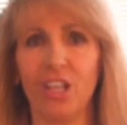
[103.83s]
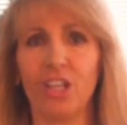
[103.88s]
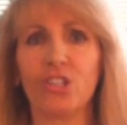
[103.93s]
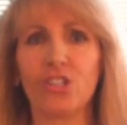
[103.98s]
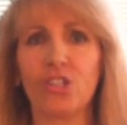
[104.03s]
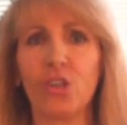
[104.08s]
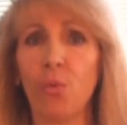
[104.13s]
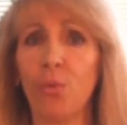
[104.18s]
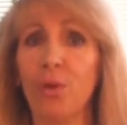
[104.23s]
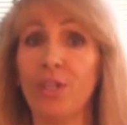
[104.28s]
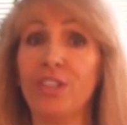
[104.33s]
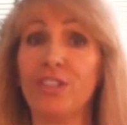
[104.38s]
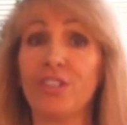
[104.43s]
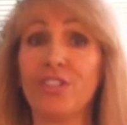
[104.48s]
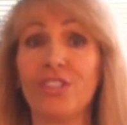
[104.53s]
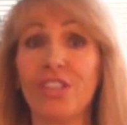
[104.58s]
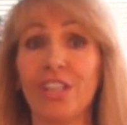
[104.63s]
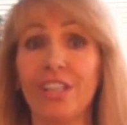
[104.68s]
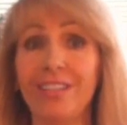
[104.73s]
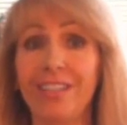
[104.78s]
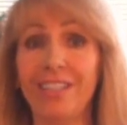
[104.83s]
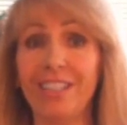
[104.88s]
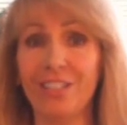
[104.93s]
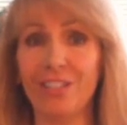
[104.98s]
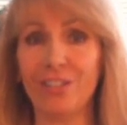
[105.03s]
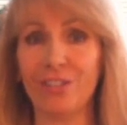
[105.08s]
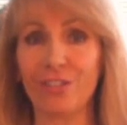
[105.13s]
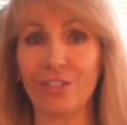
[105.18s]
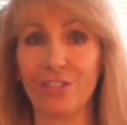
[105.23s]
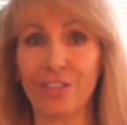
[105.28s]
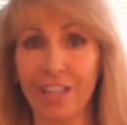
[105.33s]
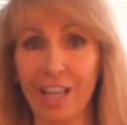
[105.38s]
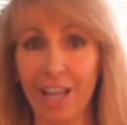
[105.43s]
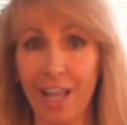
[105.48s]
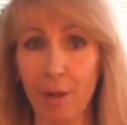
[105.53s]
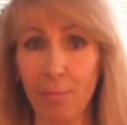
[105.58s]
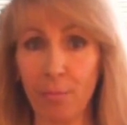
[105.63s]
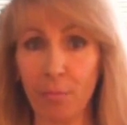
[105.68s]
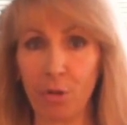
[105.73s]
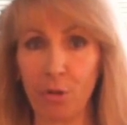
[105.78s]
So when the sun enters
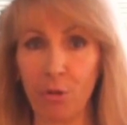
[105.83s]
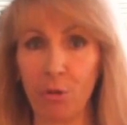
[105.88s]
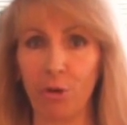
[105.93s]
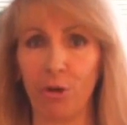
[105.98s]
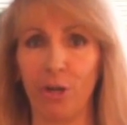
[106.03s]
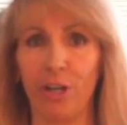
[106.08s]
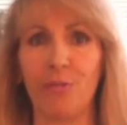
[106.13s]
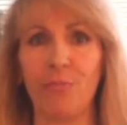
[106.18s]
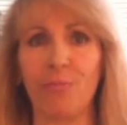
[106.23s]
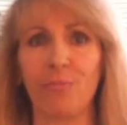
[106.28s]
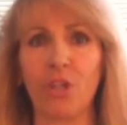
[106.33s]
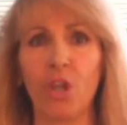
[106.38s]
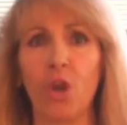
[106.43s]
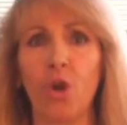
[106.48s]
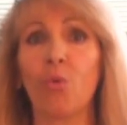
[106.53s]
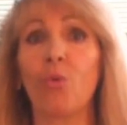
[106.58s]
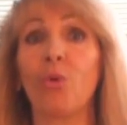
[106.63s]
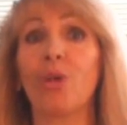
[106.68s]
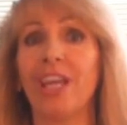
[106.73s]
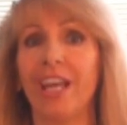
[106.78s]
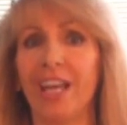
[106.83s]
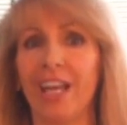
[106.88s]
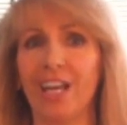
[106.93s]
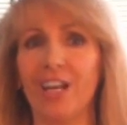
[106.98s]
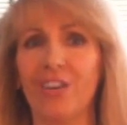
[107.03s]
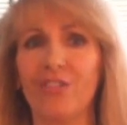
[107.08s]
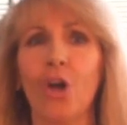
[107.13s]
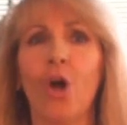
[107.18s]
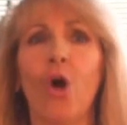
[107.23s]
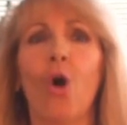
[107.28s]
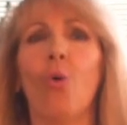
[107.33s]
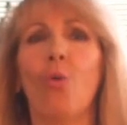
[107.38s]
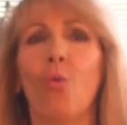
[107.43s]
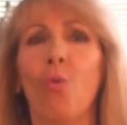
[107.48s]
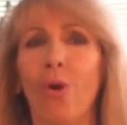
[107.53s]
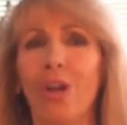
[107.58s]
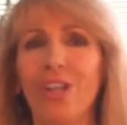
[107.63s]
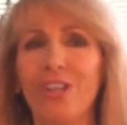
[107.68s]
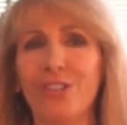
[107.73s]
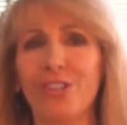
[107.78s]
Capricorn, we have
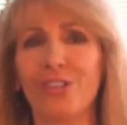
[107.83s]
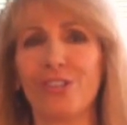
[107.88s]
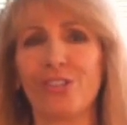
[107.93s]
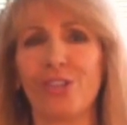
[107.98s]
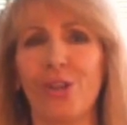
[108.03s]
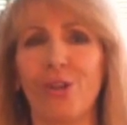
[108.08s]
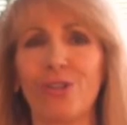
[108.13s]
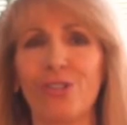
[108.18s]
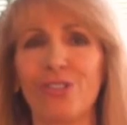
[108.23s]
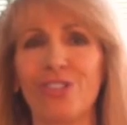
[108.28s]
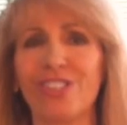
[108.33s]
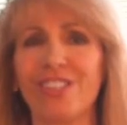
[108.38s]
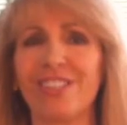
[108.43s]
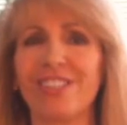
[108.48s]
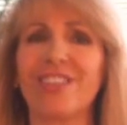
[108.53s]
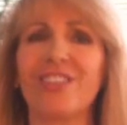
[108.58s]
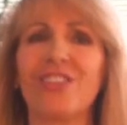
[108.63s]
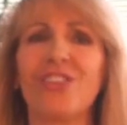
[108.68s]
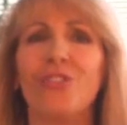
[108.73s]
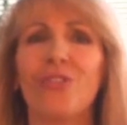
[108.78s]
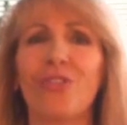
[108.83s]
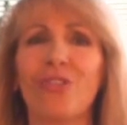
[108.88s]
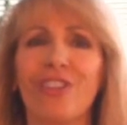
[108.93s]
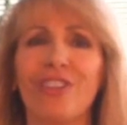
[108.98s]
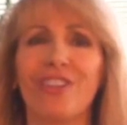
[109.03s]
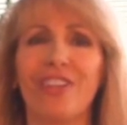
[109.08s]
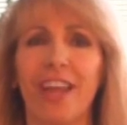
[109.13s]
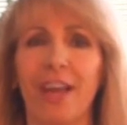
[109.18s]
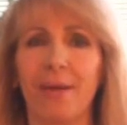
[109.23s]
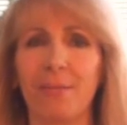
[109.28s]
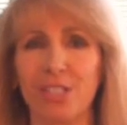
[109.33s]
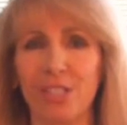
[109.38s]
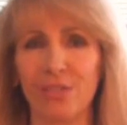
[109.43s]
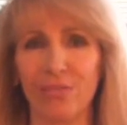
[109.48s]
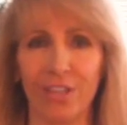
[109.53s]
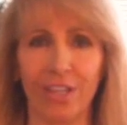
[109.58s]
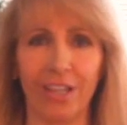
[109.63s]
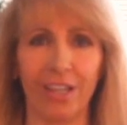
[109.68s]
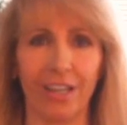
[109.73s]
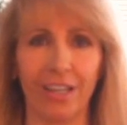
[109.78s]
winter solstice in the northern
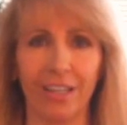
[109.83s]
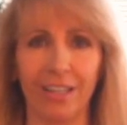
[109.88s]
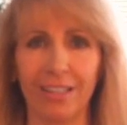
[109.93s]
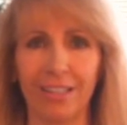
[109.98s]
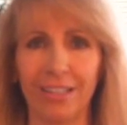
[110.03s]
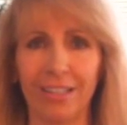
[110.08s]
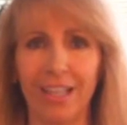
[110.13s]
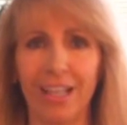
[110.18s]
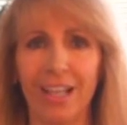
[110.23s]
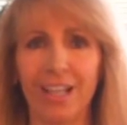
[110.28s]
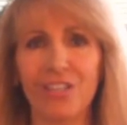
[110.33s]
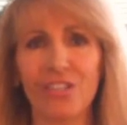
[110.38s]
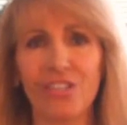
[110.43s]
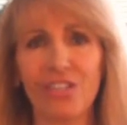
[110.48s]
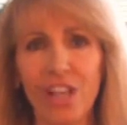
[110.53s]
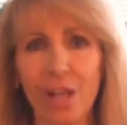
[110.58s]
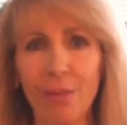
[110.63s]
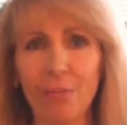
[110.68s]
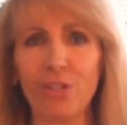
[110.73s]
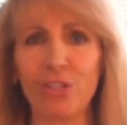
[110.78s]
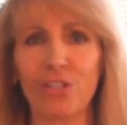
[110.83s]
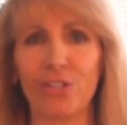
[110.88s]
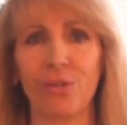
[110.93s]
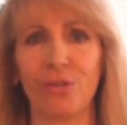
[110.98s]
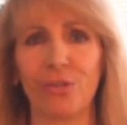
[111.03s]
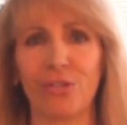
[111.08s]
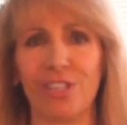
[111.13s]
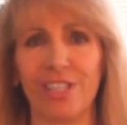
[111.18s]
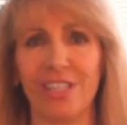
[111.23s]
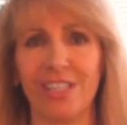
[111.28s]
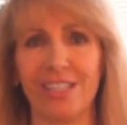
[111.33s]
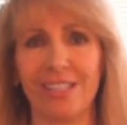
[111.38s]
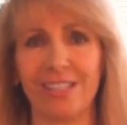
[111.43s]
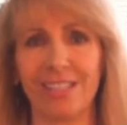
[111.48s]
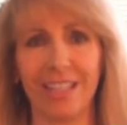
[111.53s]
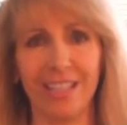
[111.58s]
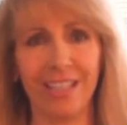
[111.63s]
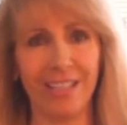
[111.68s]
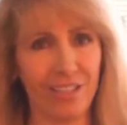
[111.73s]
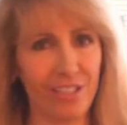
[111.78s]
hemisphere, summer
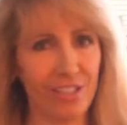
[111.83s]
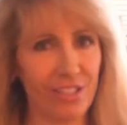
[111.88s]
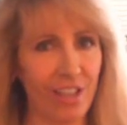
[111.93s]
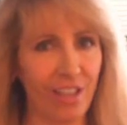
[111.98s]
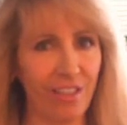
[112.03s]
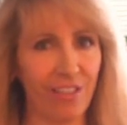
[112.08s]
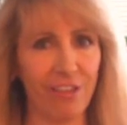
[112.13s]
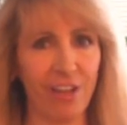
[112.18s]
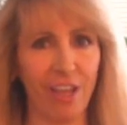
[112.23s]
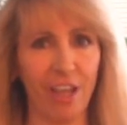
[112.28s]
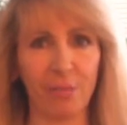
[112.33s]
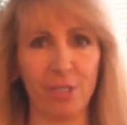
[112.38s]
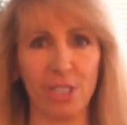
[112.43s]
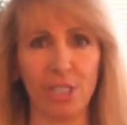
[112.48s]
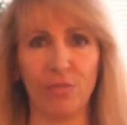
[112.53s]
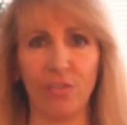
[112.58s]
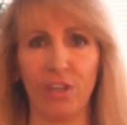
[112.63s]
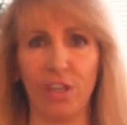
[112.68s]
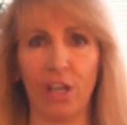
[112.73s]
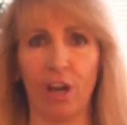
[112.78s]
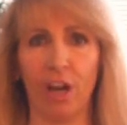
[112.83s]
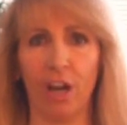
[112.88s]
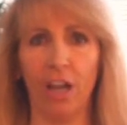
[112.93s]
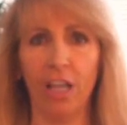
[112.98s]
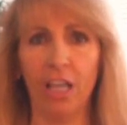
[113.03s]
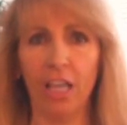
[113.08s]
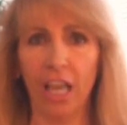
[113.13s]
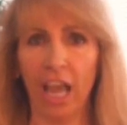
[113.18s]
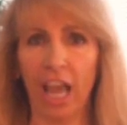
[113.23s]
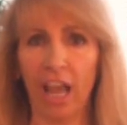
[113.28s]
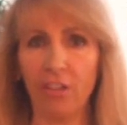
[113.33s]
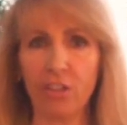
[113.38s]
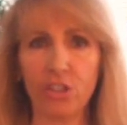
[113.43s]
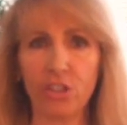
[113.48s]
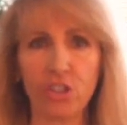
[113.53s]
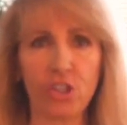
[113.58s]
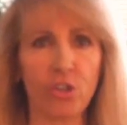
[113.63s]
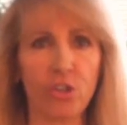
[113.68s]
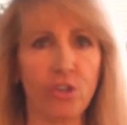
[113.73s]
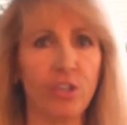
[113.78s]
solstice in the southern hemisphere, and the
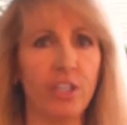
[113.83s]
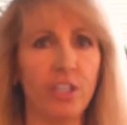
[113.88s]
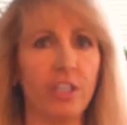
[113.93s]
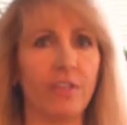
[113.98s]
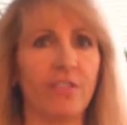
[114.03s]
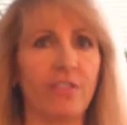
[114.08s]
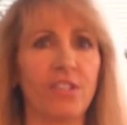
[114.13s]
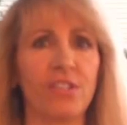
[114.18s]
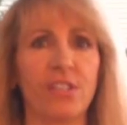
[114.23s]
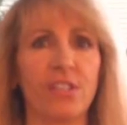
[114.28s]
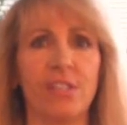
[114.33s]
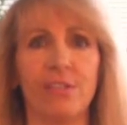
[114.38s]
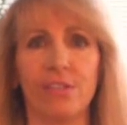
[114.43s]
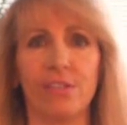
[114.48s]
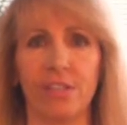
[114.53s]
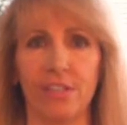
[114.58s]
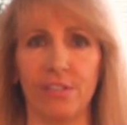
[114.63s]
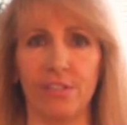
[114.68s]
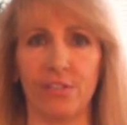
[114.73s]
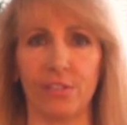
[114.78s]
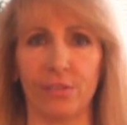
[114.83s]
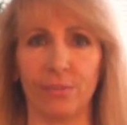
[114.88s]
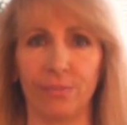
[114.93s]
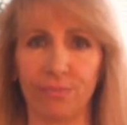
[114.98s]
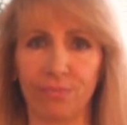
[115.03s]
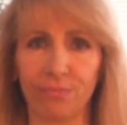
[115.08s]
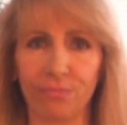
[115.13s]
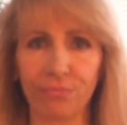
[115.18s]
turning of the seasons.